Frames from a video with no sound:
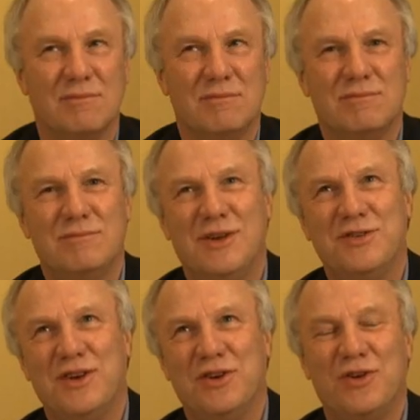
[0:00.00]

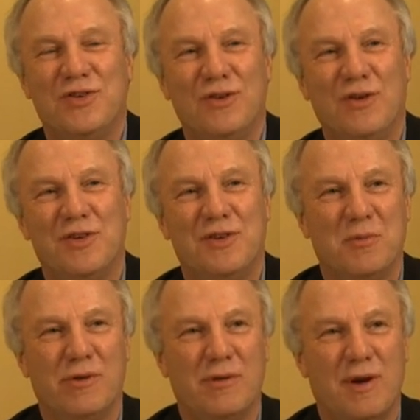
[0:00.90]
That's an interesting question. I
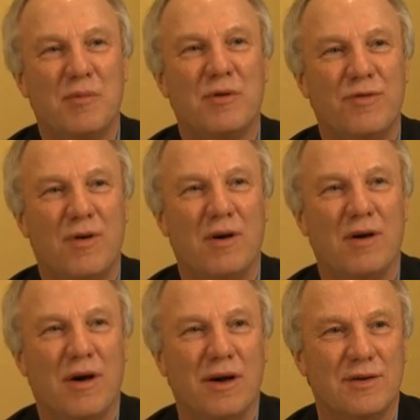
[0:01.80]
mean, there are a number of
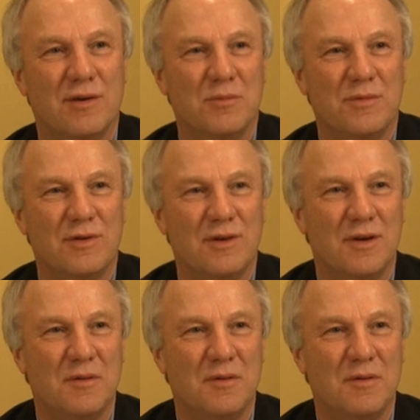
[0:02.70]
hot items.